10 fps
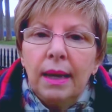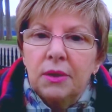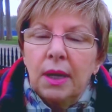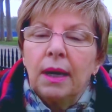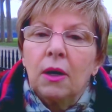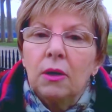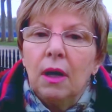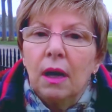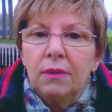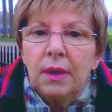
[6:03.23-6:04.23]
at 10
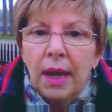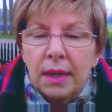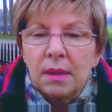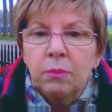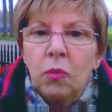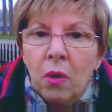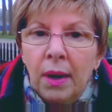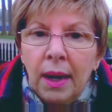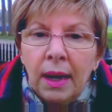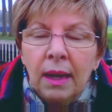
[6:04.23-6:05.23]
o'clock the next
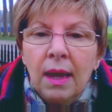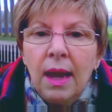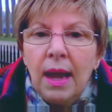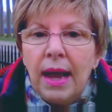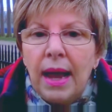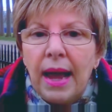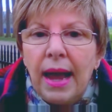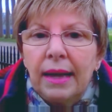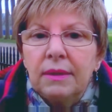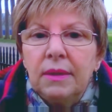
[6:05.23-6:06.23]
morning
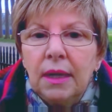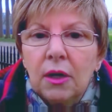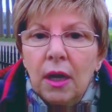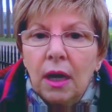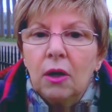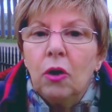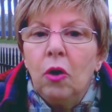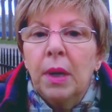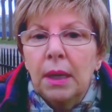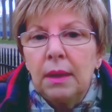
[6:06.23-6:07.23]
at the
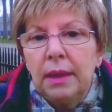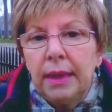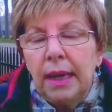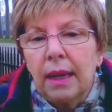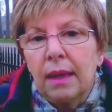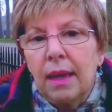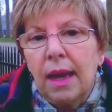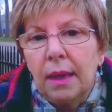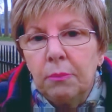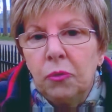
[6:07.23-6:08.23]
Glaucoma Clinic
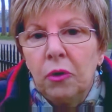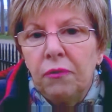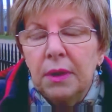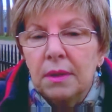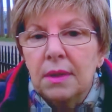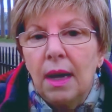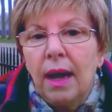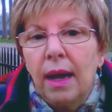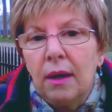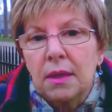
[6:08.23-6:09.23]
at Moorfields
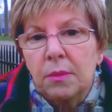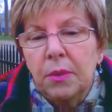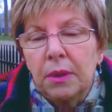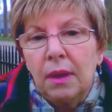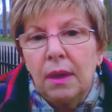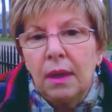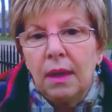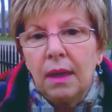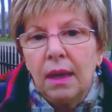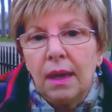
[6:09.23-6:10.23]
Eye Hospital.
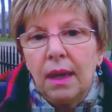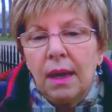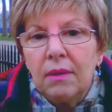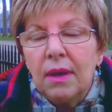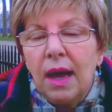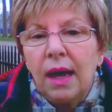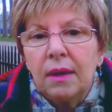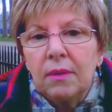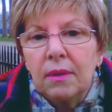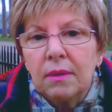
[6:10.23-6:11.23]

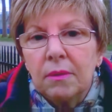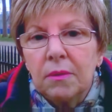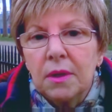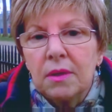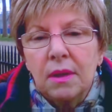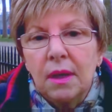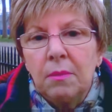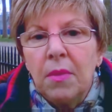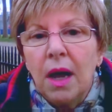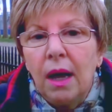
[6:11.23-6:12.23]
That was,
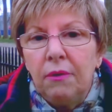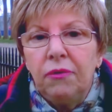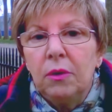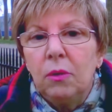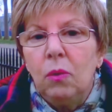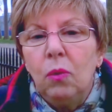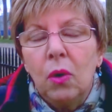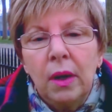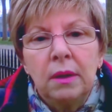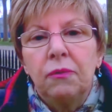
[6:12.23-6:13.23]
in my view,
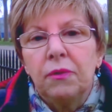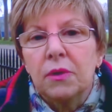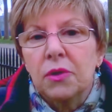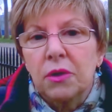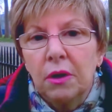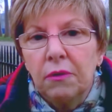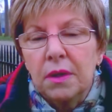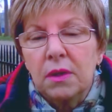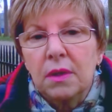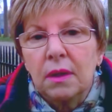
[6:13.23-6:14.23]
wonderful
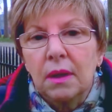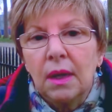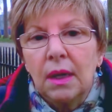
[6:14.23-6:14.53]
service.